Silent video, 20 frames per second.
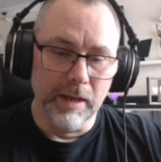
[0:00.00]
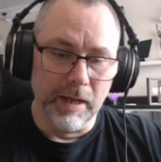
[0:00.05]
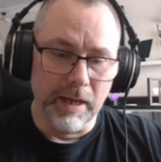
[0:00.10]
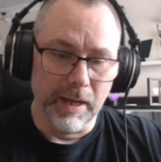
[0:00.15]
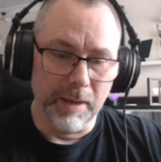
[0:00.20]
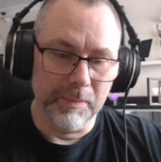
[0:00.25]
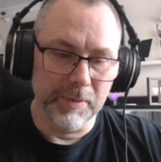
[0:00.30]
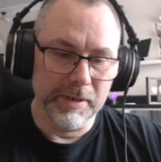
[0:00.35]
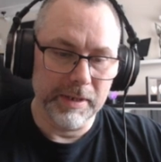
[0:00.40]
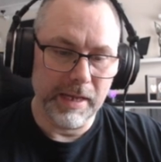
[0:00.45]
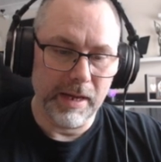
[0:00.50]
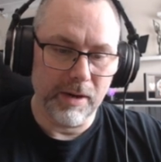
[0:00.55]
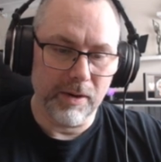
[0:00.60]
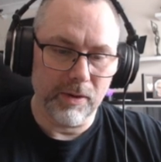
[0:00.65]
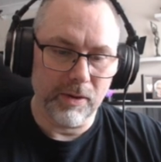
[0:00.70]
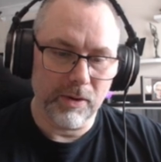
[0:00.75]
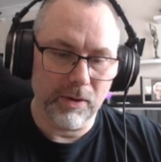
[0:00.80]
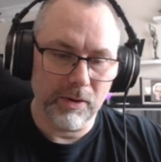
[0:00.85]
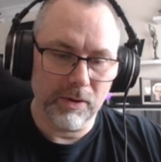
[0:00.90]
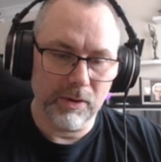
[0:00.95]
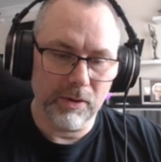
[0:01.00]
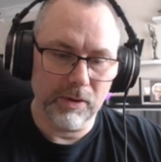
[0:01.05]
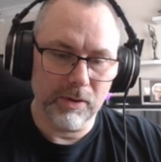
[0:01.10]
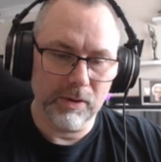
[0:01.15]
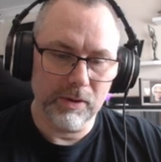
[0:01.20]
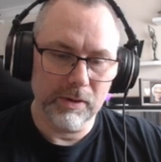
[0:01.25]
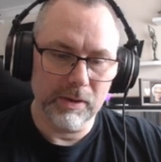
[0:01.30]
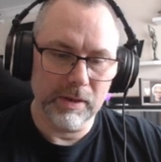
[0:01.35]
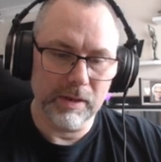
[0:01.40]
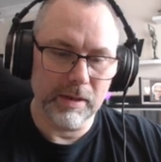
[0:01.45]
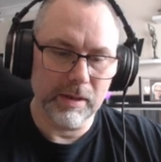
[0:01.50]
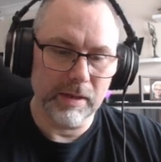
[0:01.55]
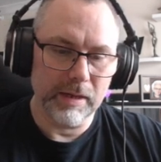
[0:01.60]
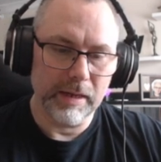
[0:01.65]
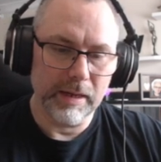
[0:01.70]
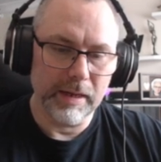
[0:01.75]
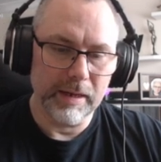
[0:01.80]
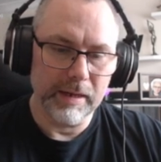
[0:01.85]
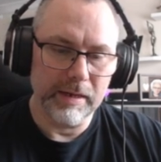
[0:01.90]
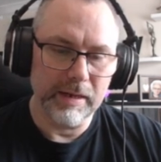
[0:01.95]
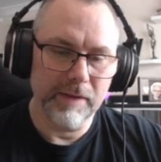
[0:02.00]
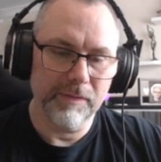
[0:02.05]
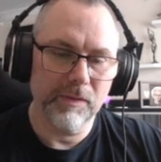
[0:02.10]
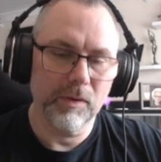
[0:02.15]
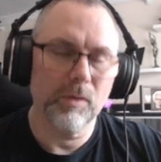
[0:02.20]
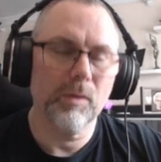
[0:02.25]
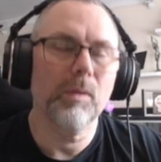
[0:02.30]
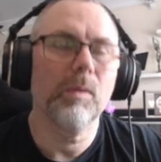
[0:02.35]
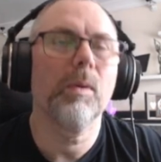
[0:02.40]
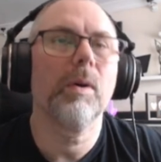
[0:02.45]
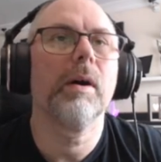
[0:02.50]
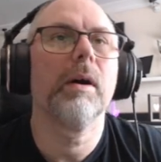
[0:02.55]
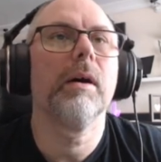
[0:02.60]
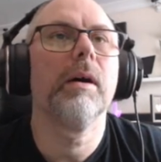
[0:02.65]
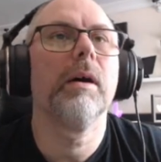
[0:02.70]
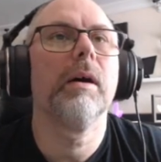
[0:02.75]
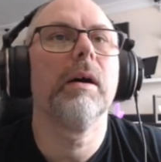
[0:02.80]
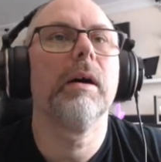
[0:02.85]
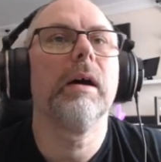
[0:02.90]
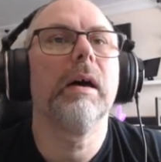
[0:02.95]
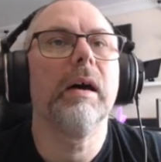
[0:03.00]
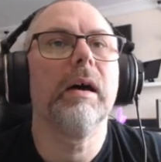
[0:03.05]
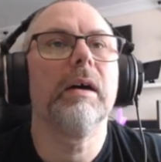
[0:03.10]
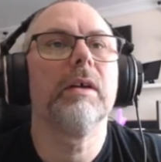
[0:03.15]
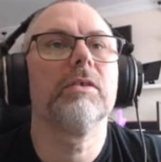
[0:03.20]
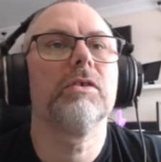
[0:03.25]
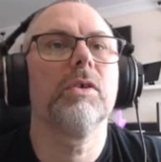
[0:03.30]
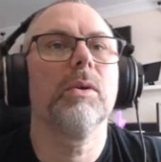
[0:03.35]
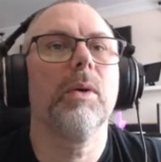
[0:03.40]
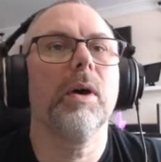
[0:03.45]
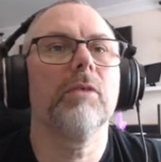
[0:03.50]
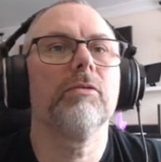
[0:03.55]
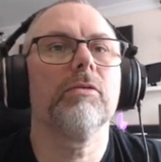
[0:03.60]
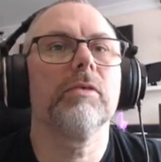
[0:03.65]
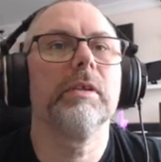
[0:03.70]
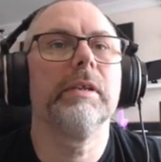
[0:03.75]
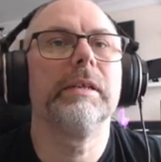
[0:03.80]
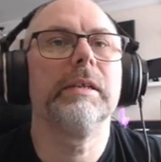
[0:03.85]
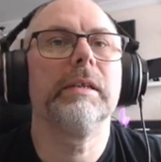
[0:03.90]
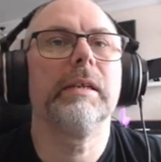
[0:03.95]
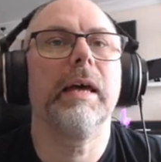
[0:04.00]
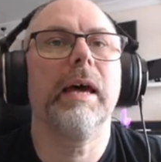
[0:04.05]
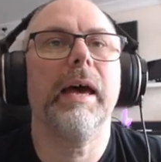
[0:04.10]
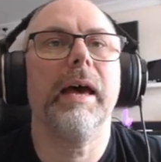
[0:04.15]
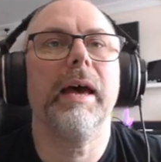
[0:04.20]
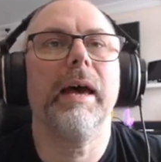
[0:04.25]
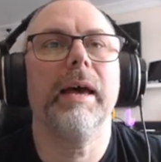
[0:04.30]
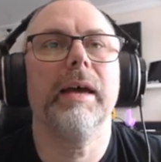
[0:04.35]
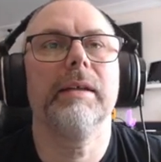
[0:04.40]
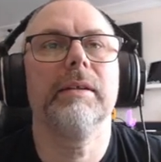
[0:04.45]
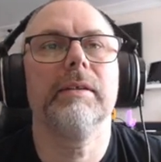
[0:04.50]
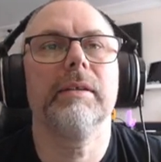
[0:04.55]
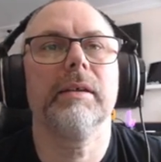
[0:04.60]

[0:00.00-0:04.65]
And we're now on uh, level uh, two hundred and